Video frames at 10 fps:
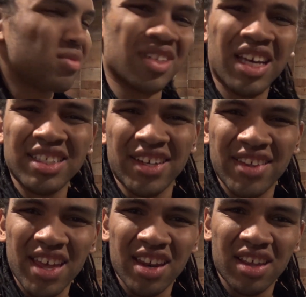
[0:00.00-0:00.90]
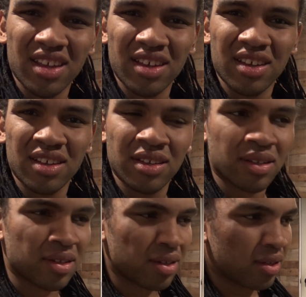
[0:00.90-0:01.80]
You guys hear that?
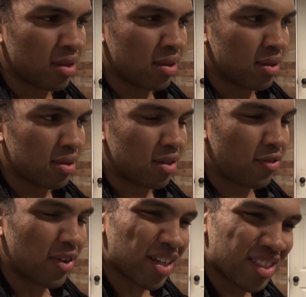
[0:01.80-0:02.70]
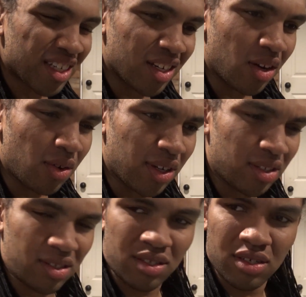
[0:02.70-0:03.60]
The fuck is that
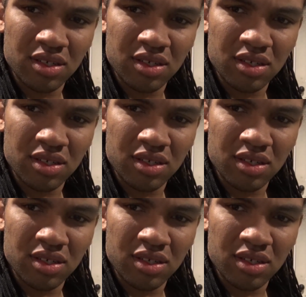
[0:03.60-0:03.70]
noise?